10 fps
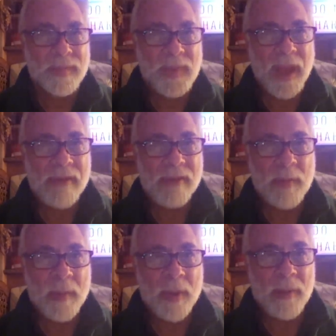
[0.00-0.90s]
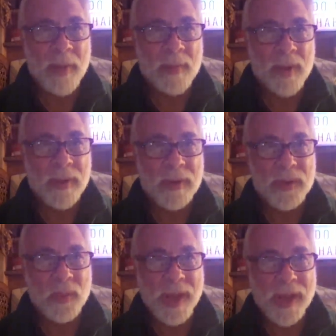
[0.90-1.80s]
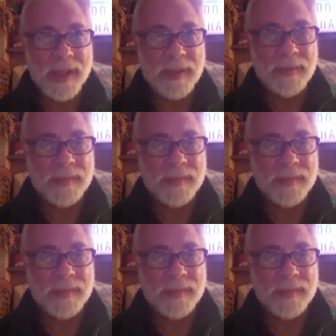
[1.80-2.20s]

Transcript: I remember at my brother's wedding,